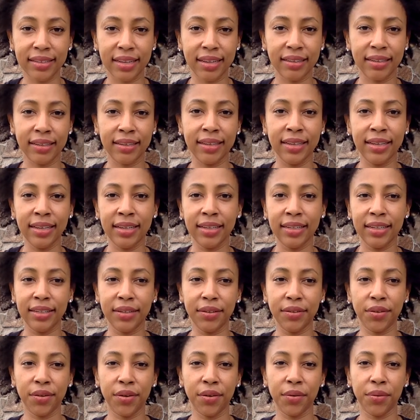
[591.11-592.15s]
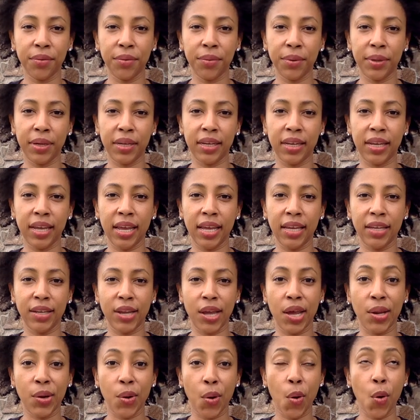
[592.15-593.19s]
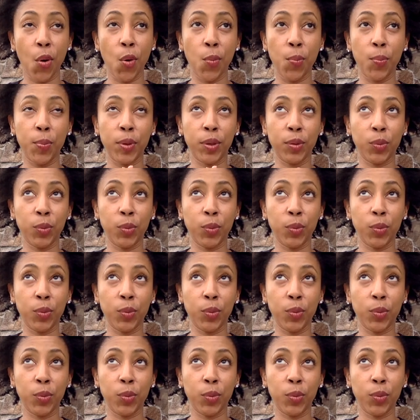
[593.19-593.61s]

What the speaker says: and and hope